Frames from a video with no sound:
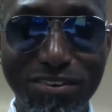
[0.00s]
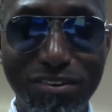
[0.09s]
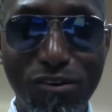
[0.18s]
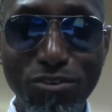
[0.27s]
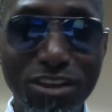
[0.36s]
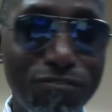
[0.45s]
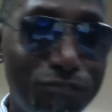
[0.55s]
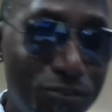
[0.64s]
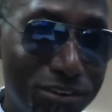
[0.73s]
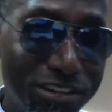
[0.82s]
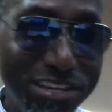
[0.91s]
out of
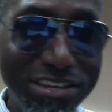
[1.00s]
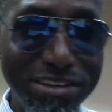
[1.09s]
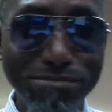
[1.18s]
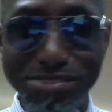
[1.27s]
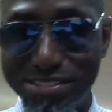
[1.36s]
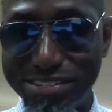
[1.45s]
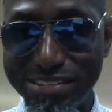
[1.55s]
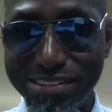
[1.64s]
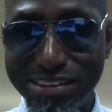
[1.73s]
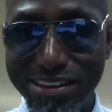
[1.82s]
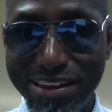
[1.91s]
4 games
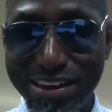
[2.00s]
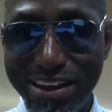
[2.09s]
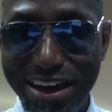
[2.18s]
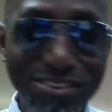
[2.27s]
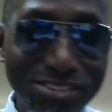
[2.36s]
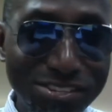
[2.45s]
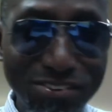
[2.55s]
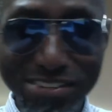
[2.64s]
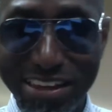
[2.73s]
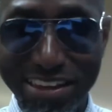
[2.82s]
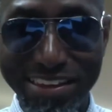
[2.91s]
on the
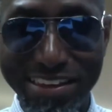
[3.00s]
Sunday